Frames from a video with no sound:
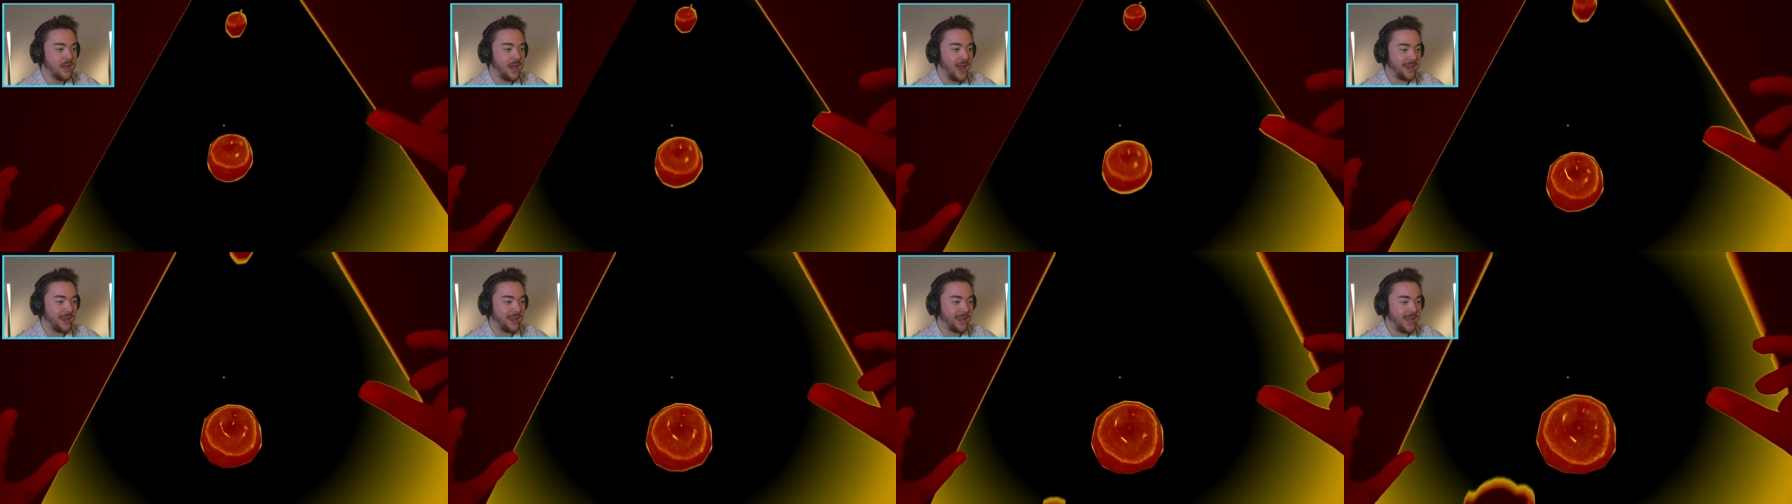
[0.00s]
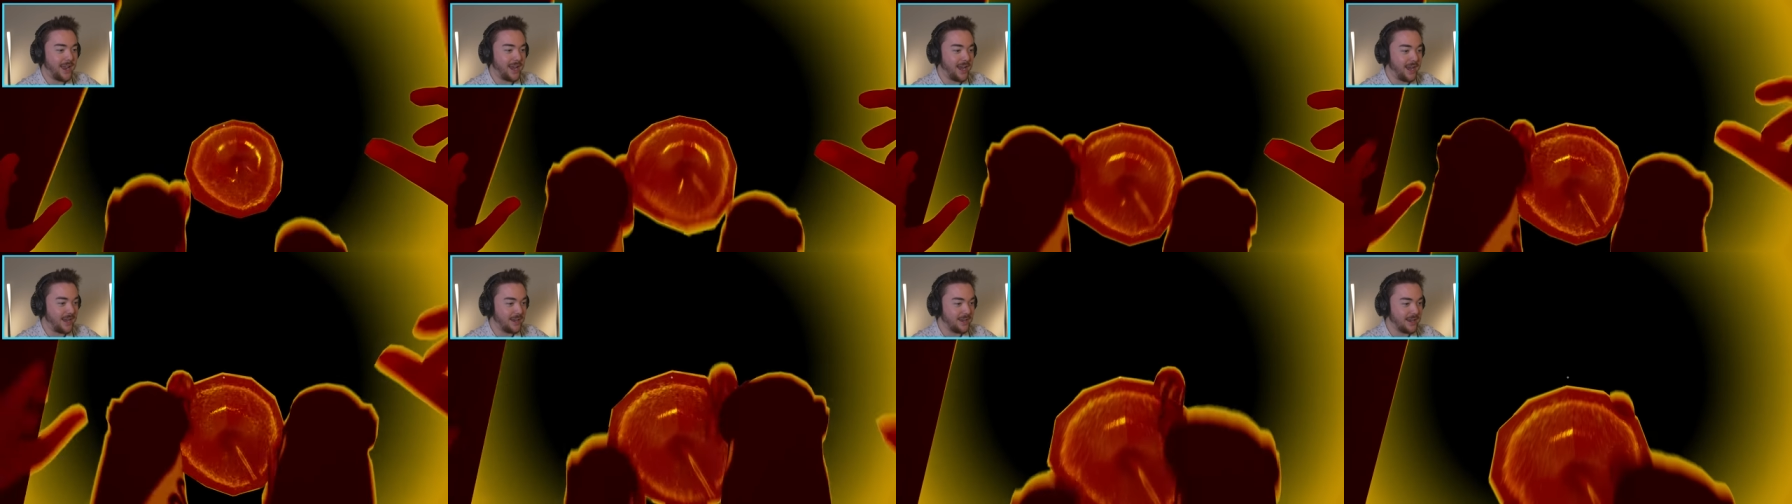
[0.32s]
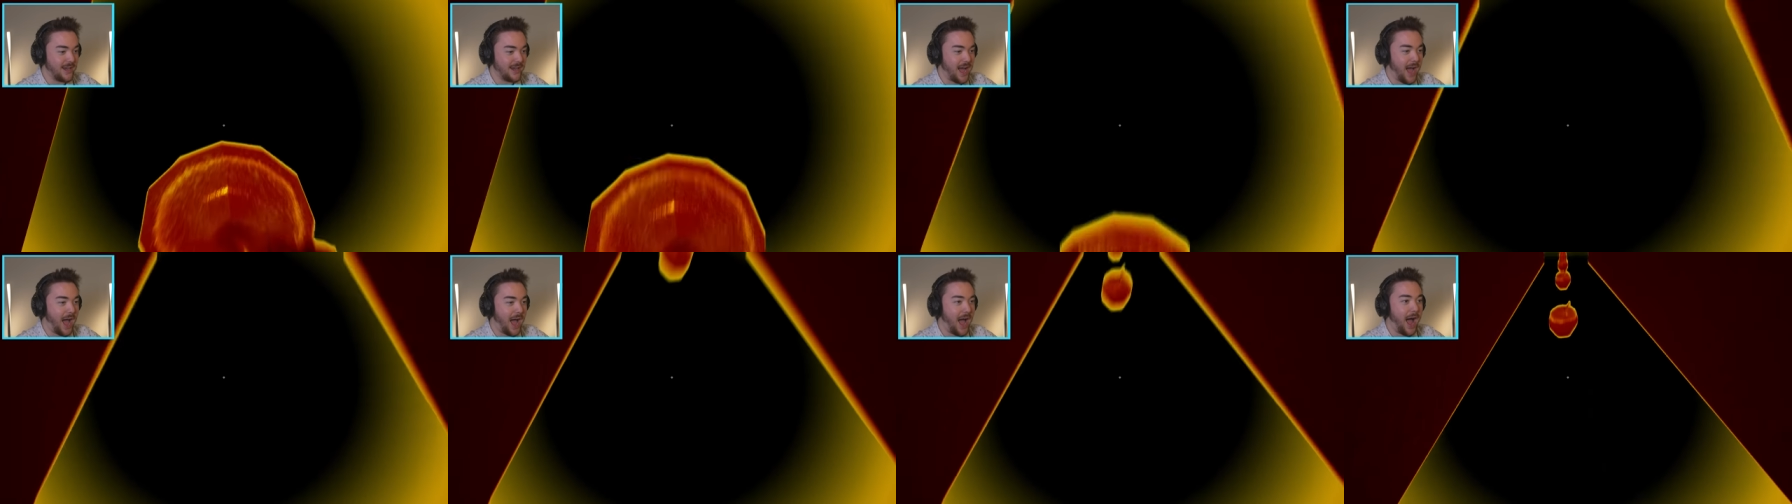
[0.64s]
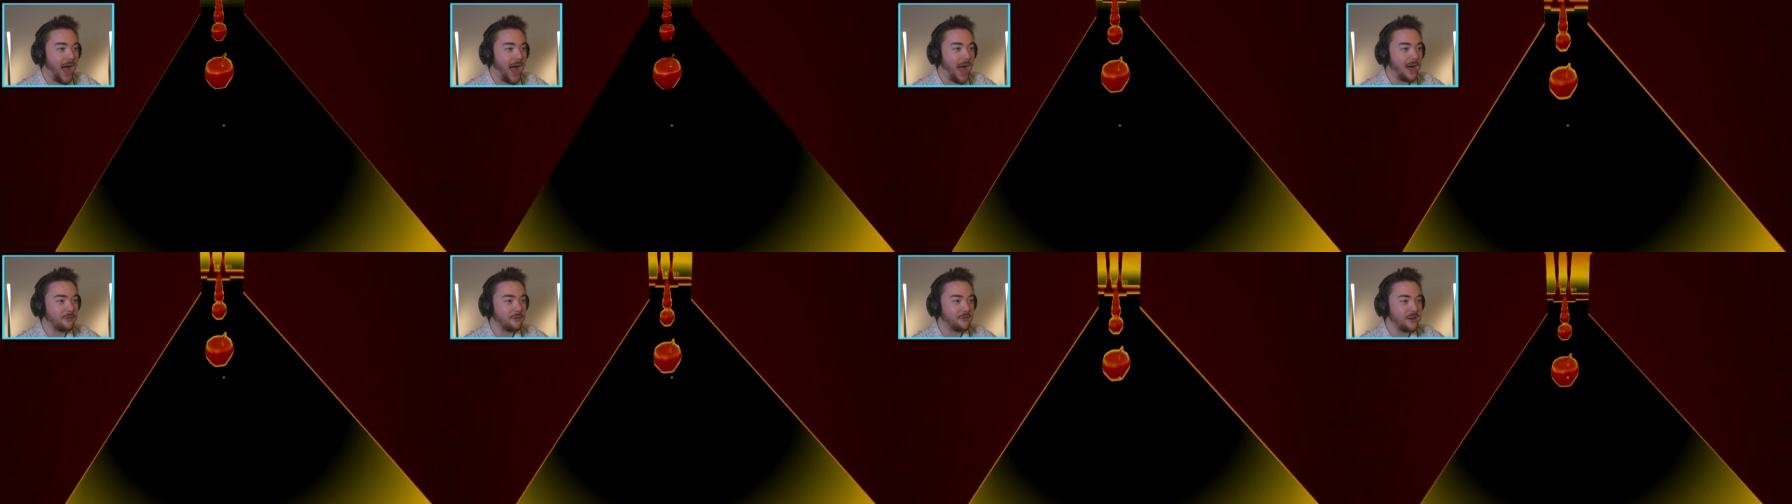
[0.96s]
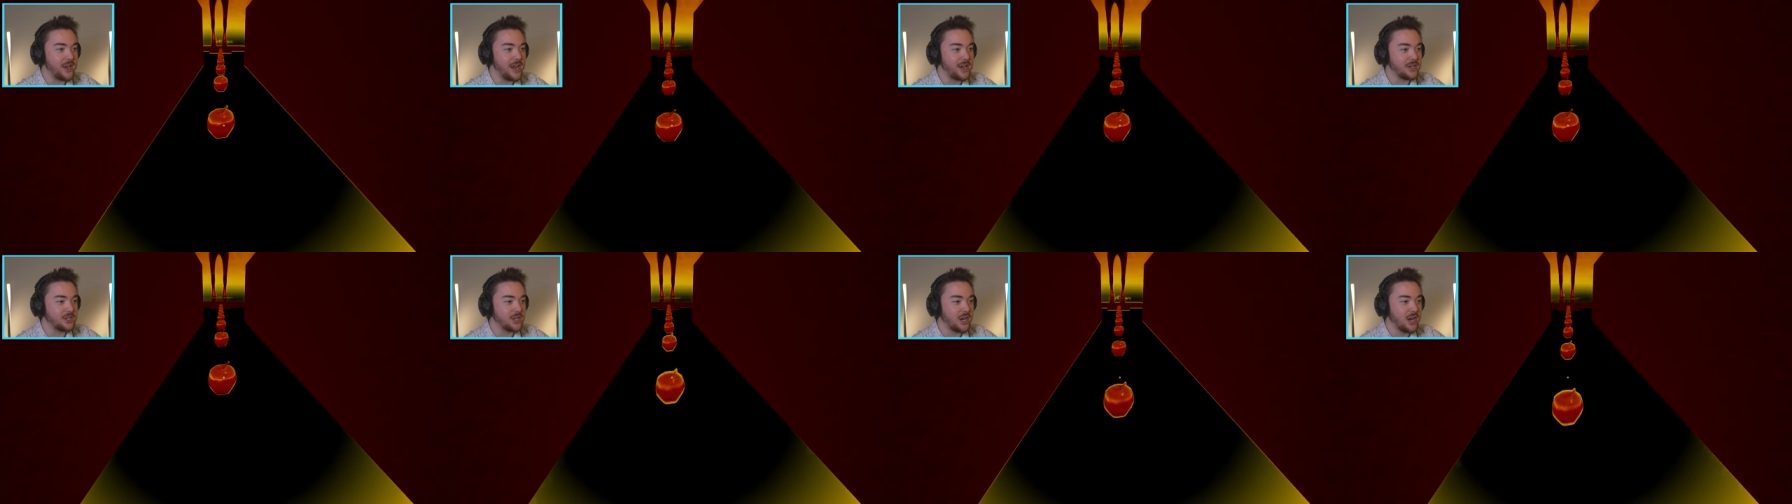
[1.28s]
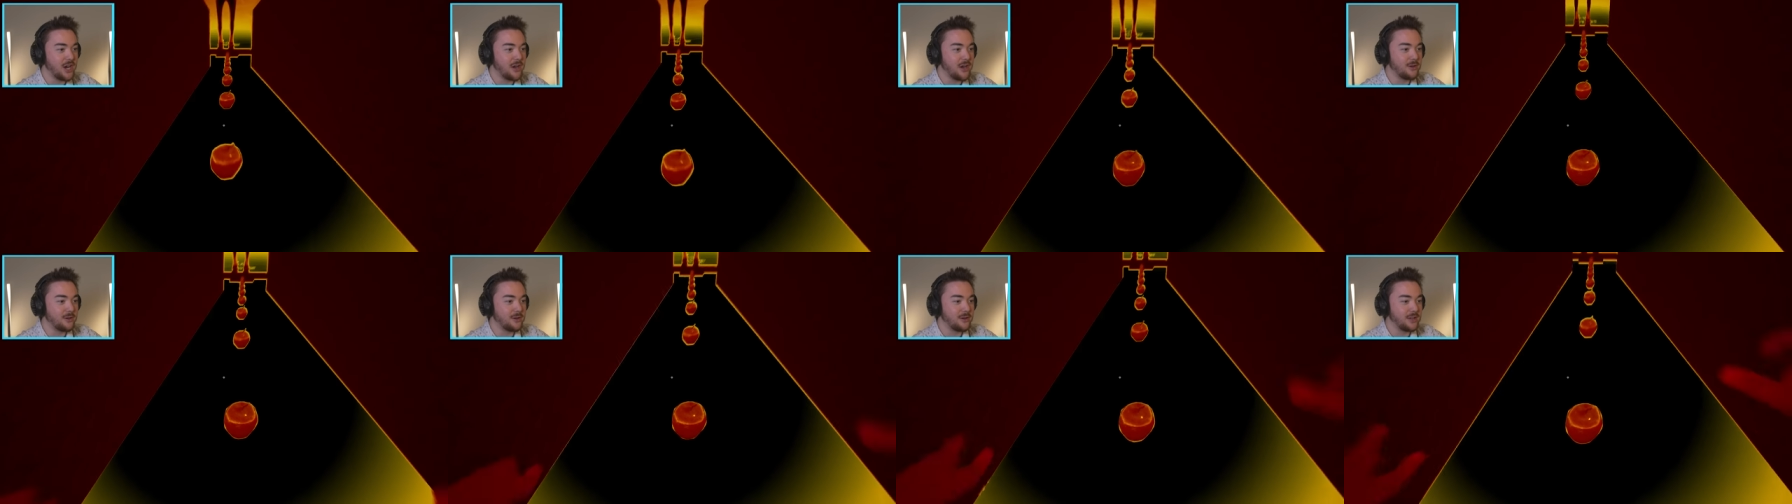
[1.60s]
I get it, haha, funny
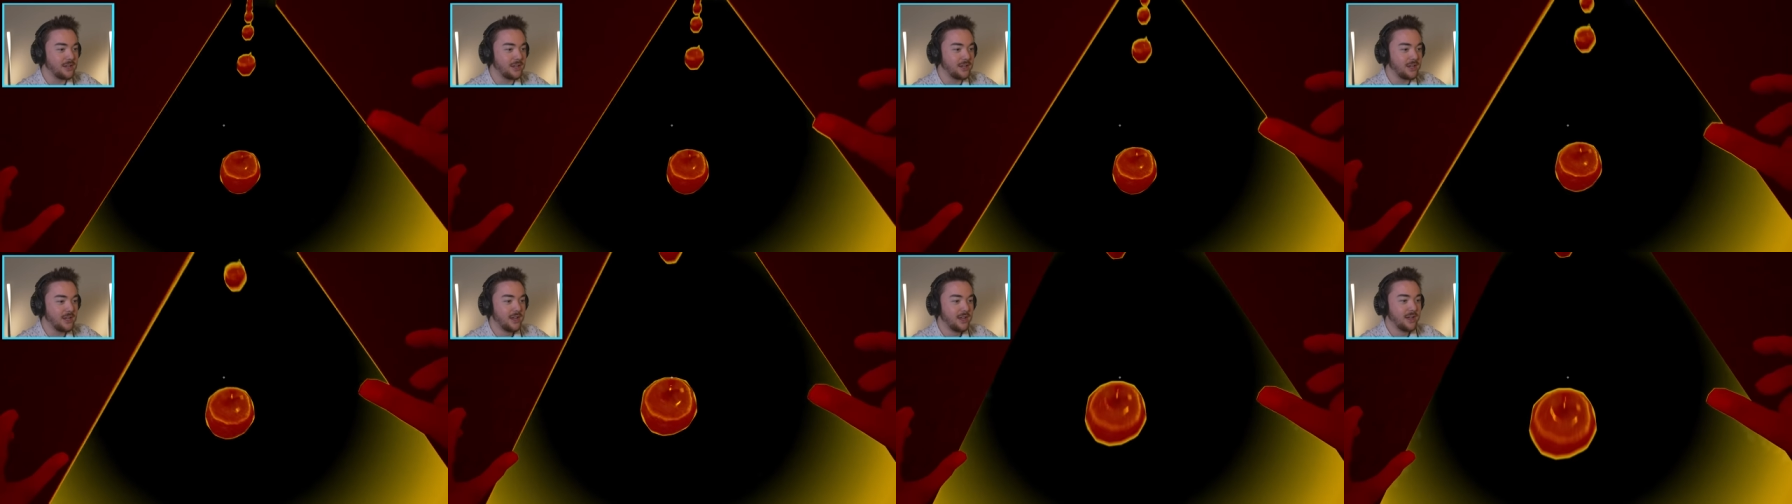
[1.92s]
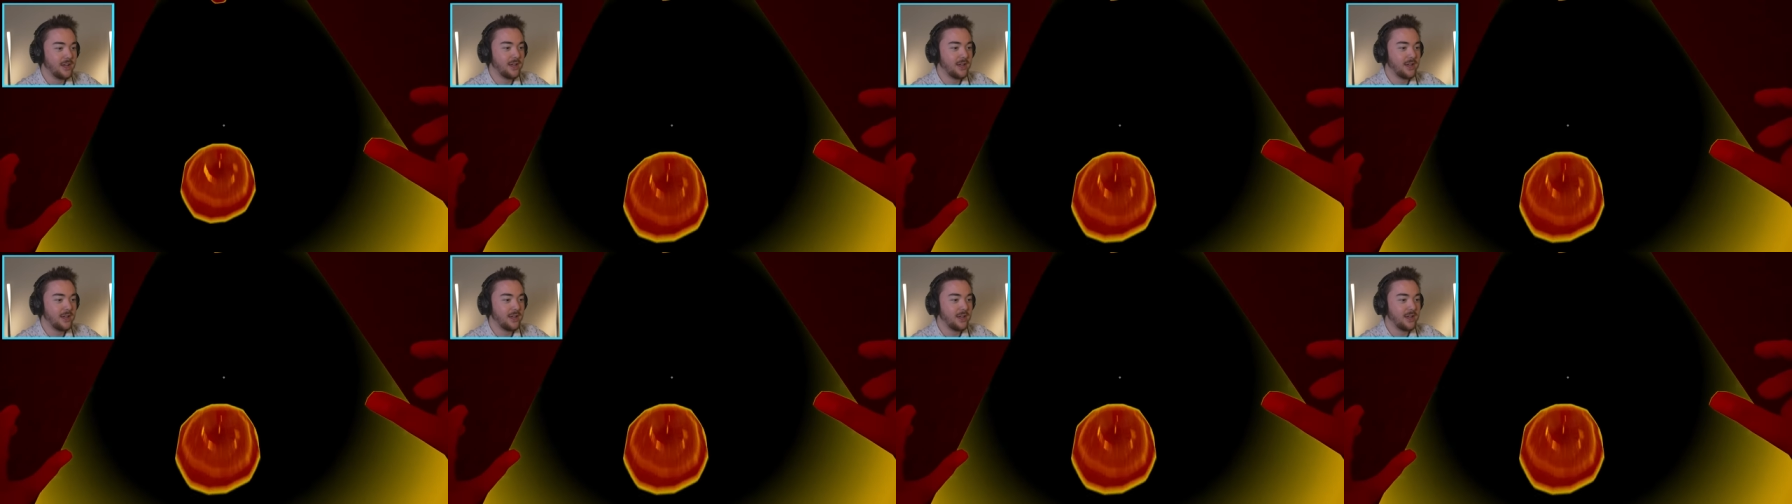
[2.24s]
joke.